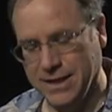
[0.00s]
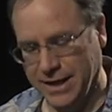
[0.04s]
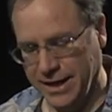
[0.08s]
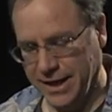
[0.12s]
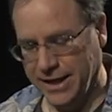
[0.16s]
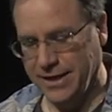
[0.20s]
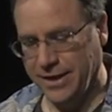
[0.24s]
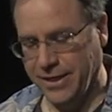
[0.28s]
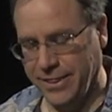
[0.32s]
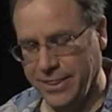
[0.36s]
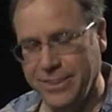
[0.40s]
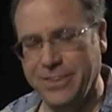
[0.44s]

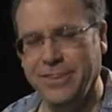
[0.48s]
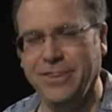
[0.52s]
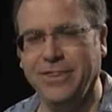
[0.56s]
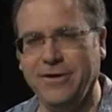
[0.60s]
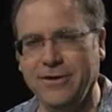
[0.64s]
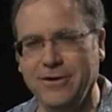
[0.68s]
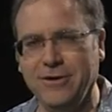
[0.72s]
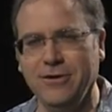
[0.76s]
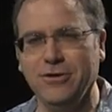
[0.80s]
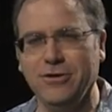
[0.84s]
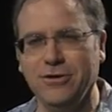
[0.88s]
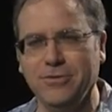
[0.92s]
and a
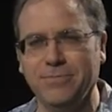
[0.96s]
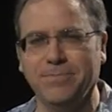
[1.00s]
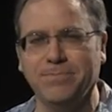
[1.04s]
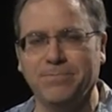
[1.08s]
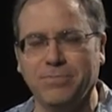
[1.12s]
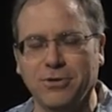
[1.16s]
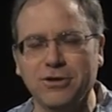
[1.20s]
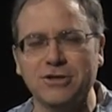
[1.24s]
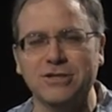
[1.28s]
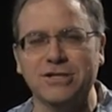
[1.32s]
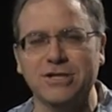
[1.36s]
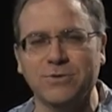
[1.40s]
third
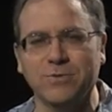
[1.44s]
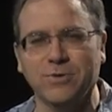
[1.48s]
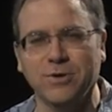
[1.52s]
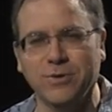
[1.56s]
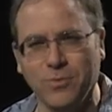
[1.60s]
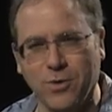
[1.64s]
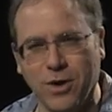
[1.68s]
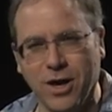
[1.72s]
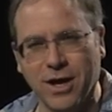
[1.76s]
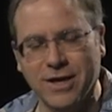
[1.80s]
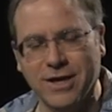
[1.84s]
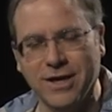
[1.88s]
person would
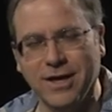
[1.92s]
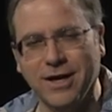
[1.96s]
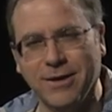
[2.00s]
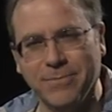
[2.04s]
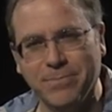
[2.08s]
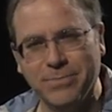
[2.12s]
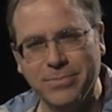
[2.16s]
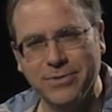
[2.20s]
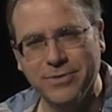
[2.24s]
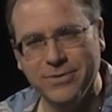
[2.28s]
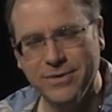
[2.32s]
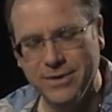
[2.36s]
walk
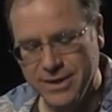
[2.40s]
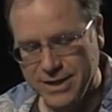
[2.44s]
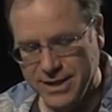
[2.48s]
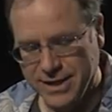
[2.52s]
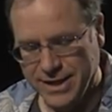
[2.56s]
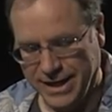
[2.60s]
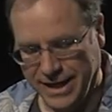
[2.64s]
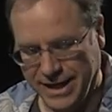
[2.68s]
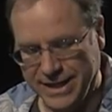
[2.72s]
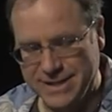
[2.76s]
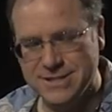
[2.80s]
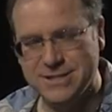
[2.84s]
up
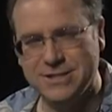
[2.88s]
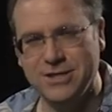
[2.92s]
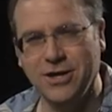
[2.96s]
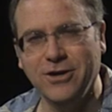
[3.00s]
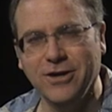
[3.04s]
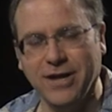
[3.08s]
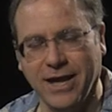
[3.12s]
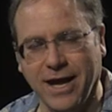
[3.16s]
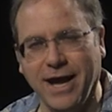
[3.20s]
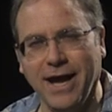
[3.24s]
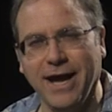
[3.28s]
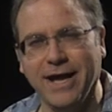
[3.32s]
and
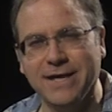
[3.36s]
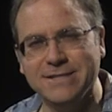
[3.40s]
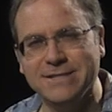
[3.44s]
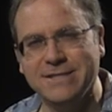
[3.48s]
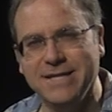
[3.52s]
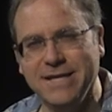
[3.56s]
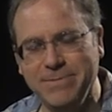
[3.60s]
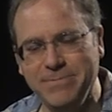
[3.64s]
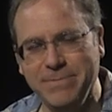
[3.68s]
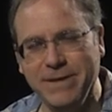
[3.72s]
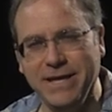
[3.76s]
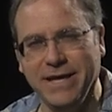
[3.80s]
start
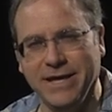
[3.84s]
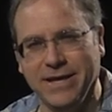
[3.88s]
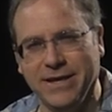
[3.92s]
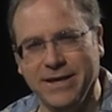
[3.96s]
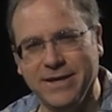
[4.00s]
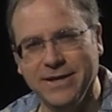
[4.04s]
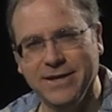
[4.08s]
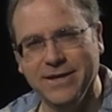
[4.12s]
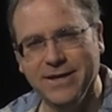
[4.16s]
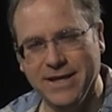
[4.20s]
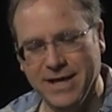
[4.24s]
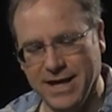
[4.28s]
asking
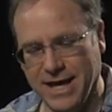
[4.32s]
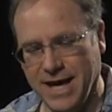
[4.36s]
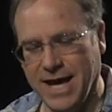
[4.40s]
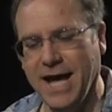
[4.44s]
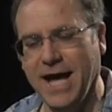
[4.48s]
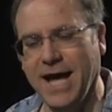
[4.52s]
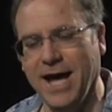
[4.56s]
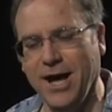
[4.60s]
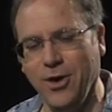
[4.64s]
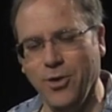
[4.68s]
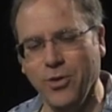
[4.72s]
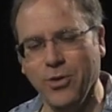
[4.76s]
me
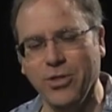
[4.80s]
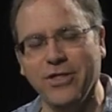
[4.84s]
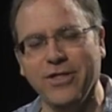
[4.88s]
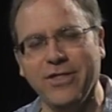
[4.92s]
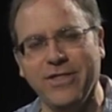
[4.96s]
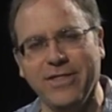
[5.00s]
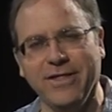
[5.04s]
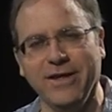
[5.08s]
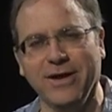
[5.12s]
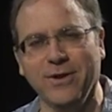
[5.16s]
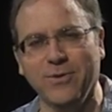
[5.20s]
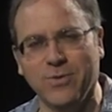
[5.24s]
how the
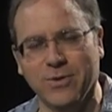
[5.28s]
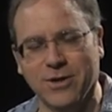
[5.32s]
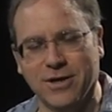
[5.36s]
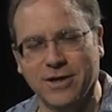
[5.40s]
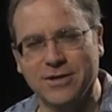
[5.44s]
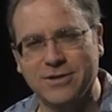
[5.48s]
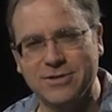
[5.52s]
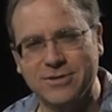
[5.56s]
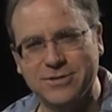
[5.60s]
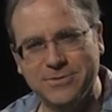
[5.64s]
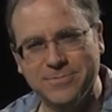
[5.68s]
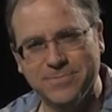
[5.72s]
thing
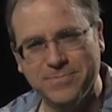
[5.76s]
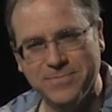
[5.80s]
worked.